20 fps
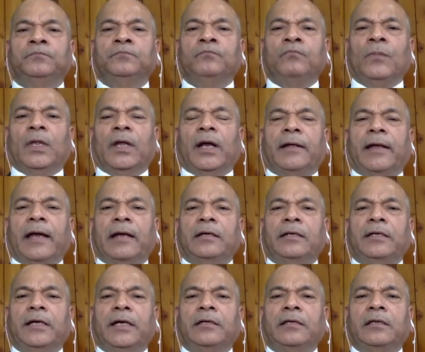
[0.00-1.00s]
a
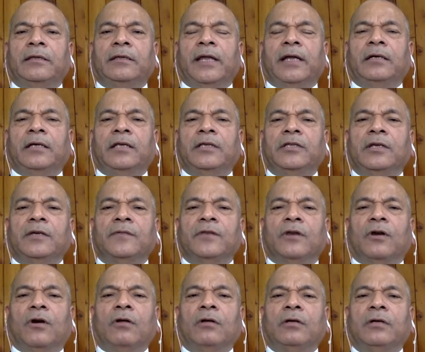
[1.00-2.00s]
candidate that deserves
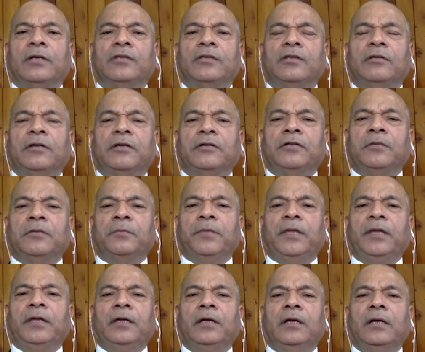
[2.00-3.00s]
all consideration,
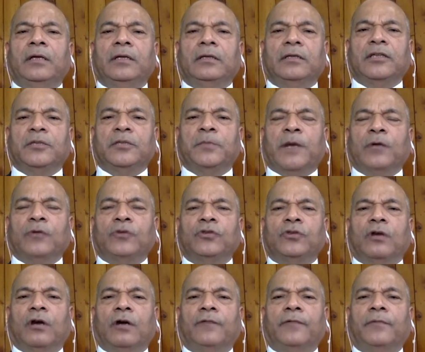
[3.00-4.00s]
being the spouse
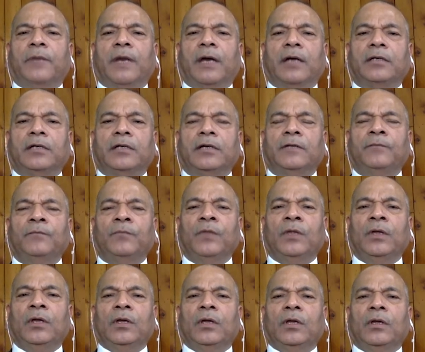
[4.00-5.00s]
of a martyr,
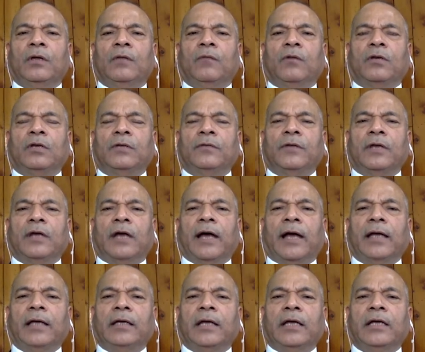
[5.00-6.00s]
whatever I
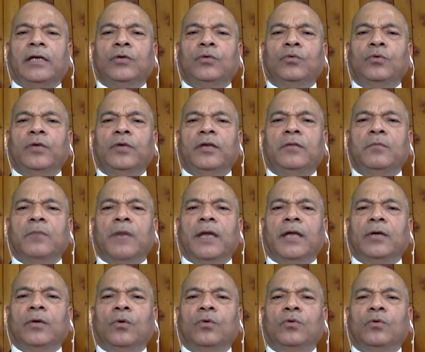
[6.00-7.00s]
can do in my
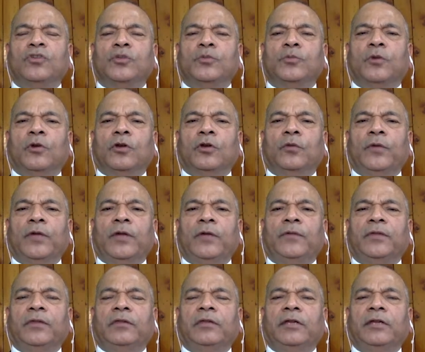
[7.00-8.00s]
own small way
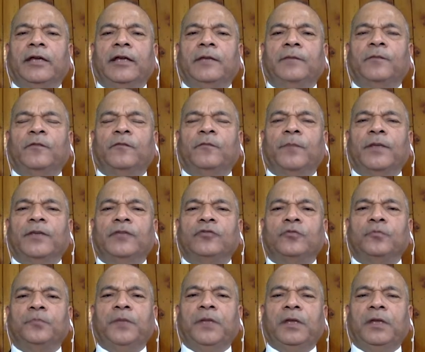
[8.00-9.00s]
with the help of my
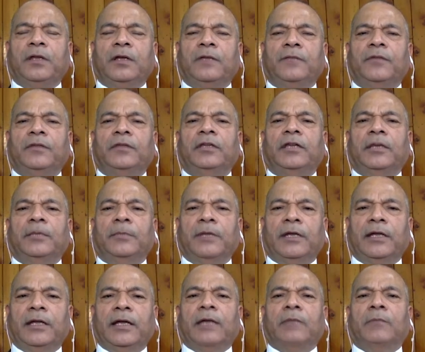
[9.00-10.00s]
superior, with the
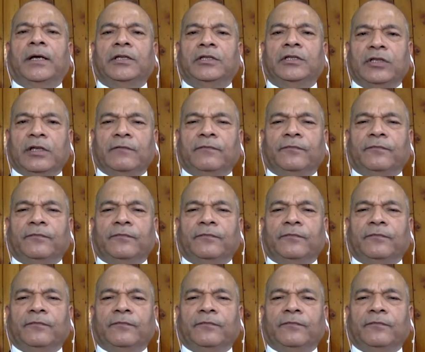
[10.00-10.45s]
MLA and myself,